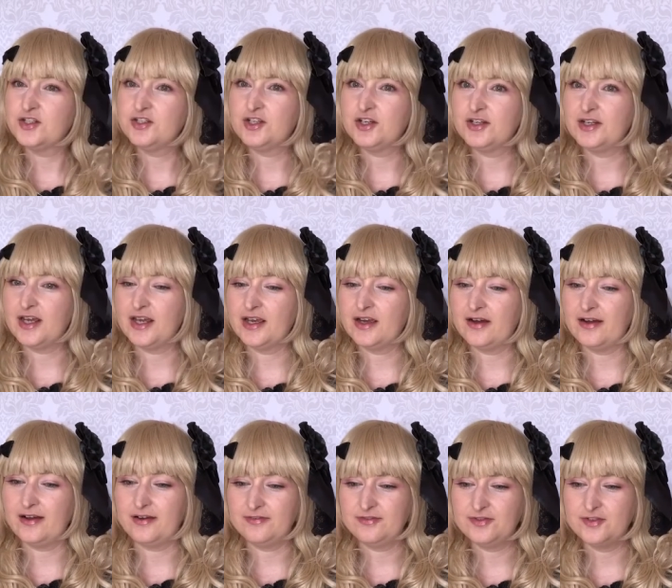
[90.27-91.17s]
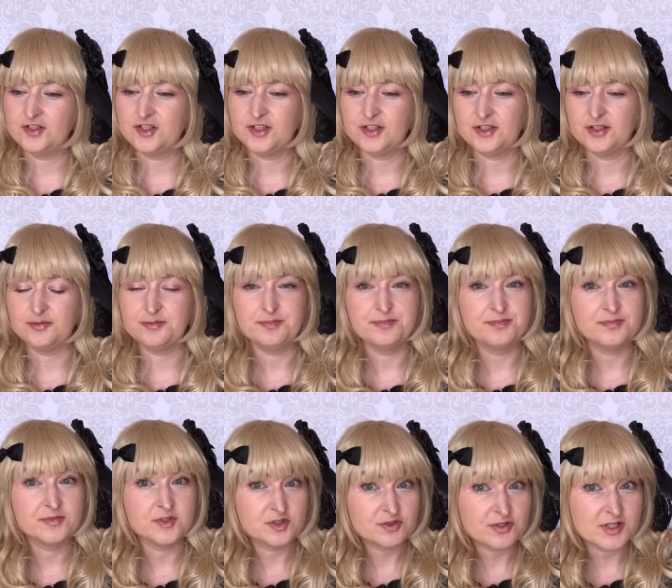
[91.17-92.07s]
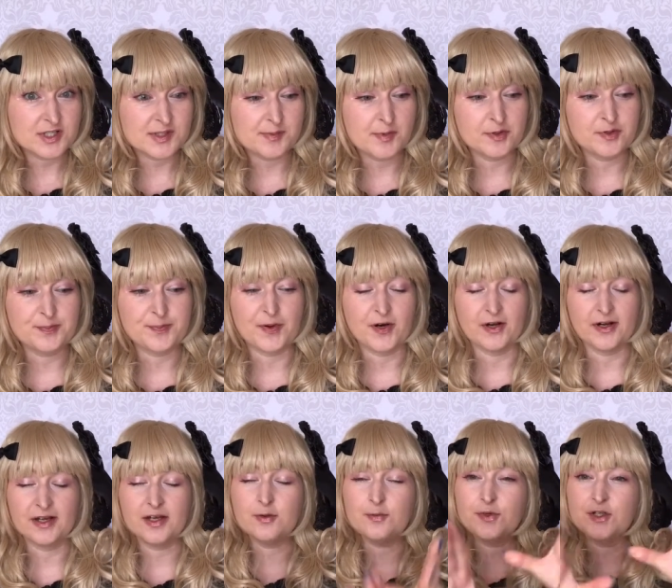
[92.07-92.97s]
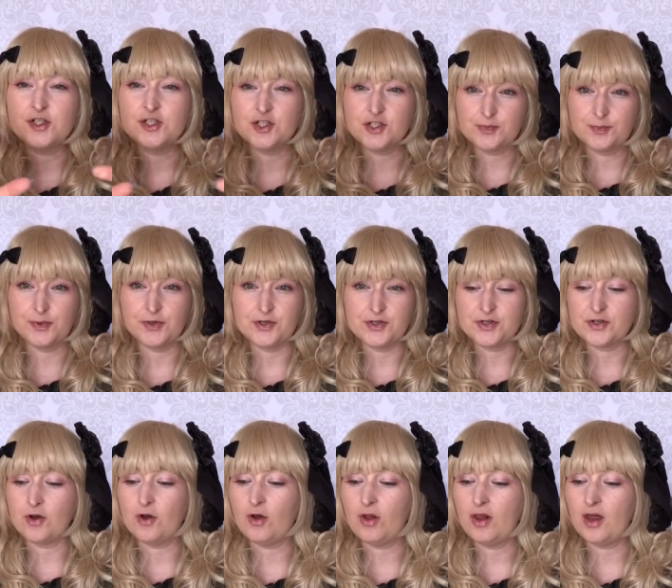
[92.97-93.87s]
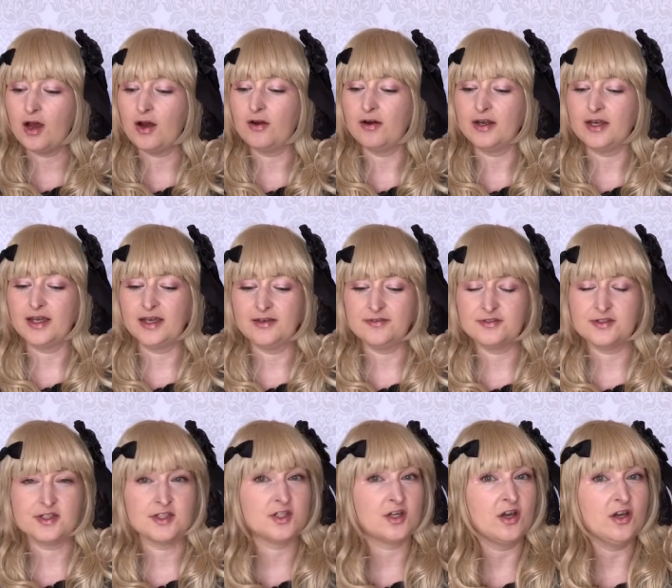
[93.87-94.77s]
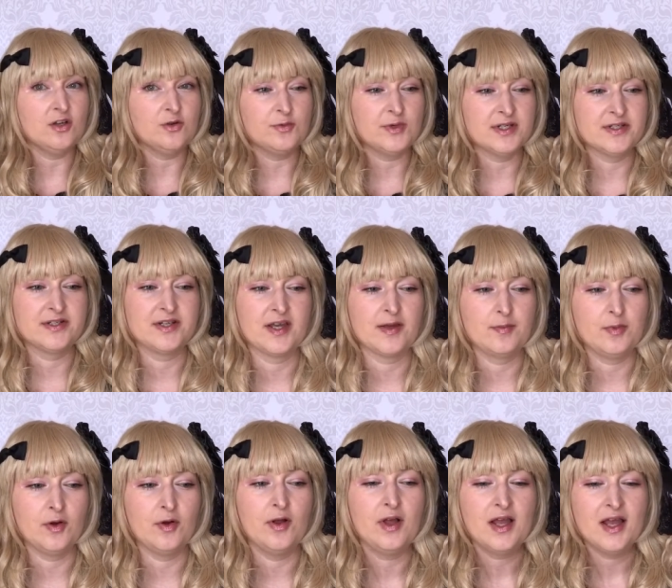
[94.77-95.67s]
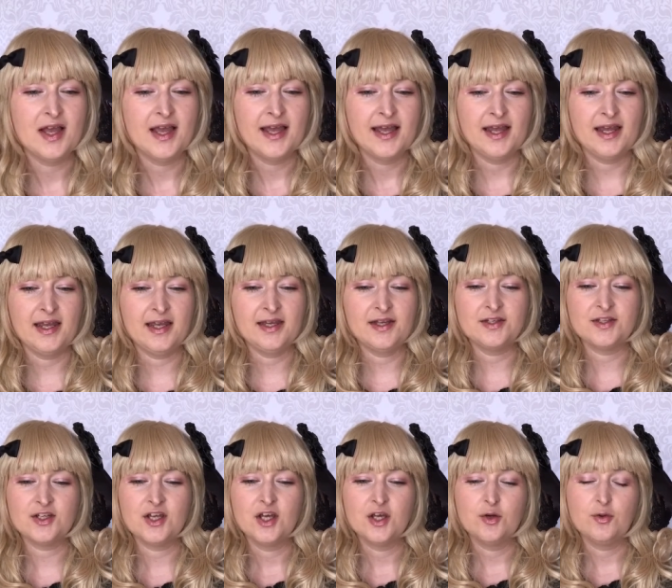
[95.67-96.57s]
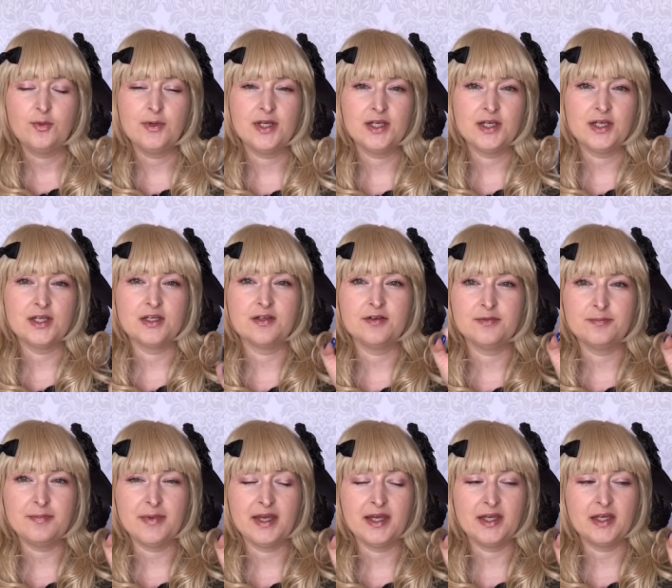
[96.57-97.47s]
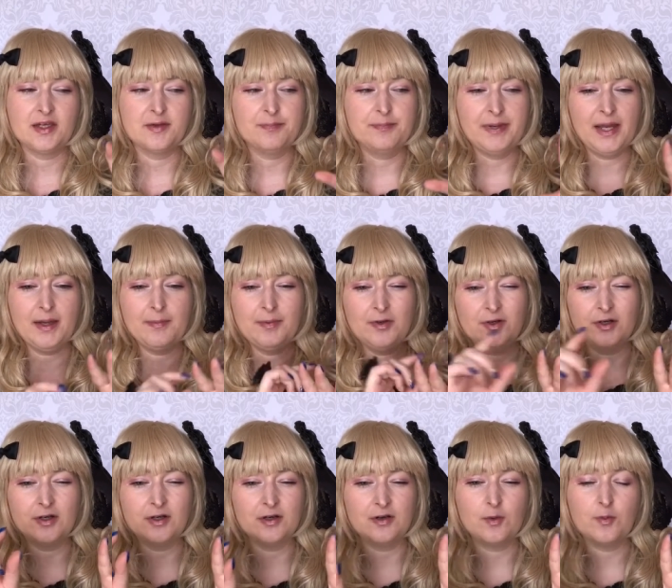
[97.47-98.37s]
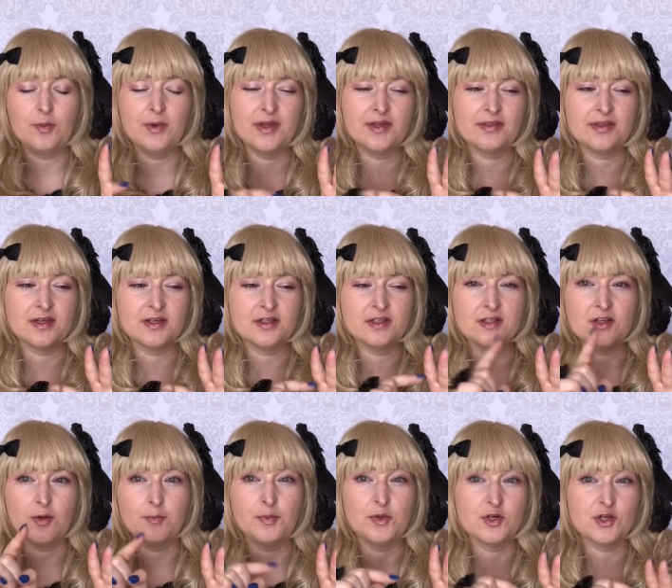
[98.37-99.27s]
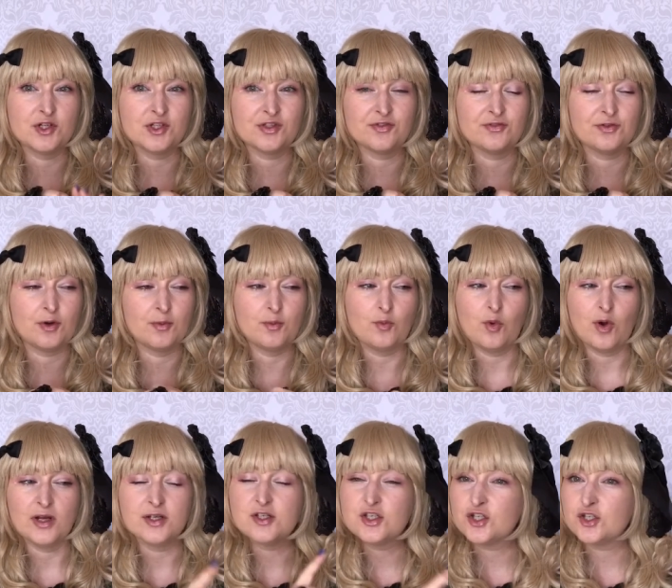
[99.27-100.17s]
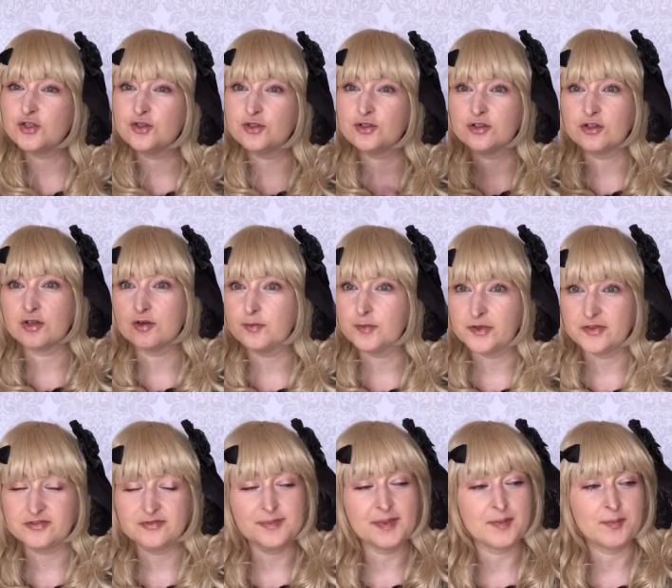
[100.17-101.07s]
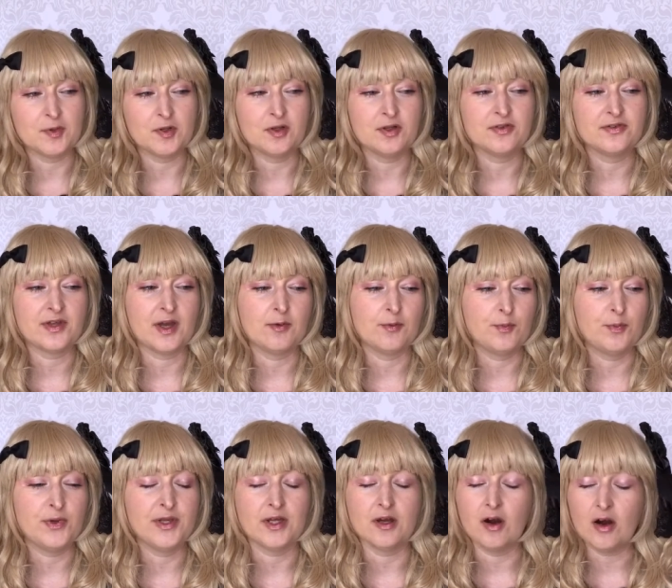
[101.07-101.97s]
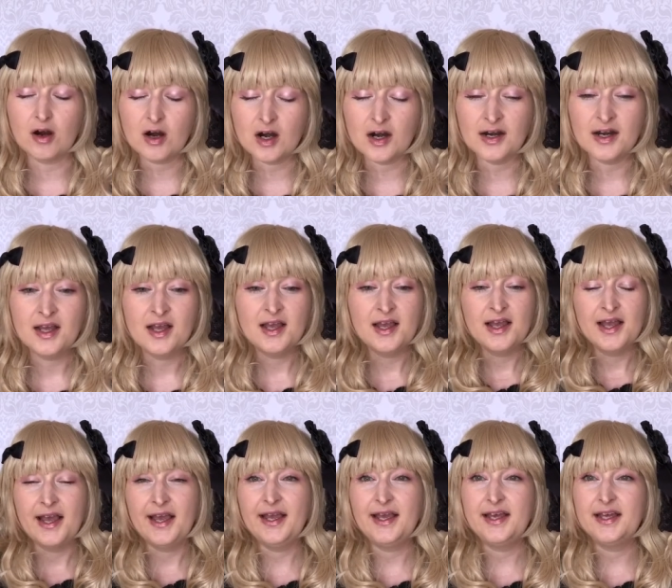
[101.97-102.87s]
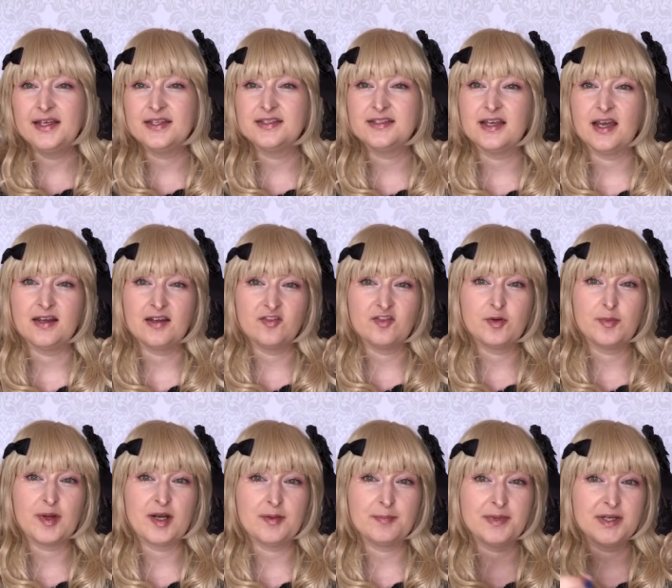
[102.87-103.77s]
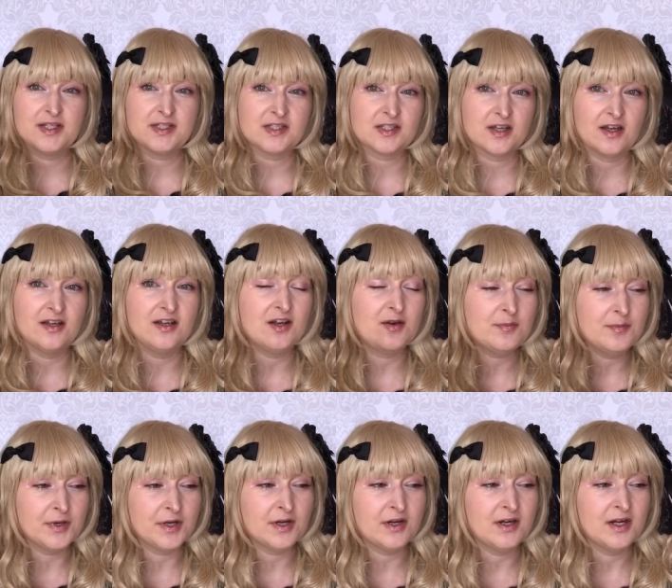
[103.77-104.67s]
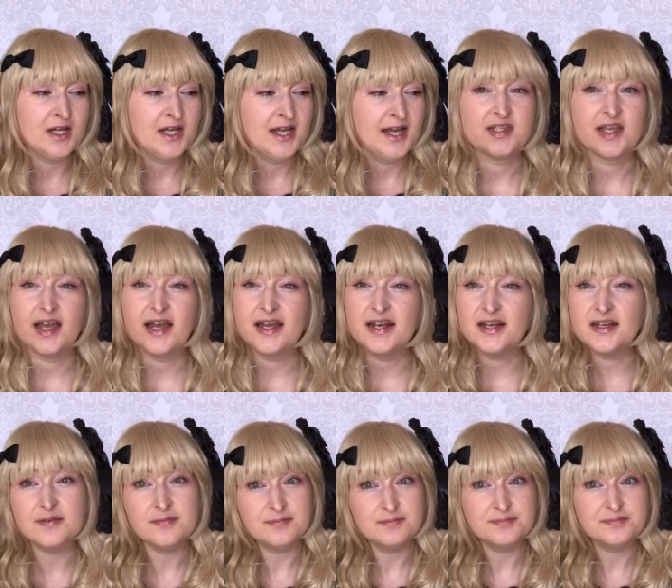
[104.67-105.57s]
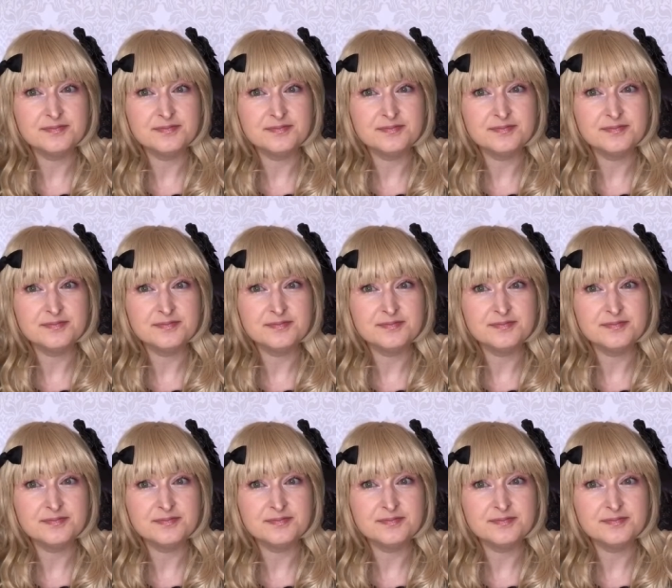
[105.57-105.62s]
the day of the Christmas party, we just put all our gifts on one table and we make paper with numbers from one to the number of people that we are, and then everybody picks a number. Then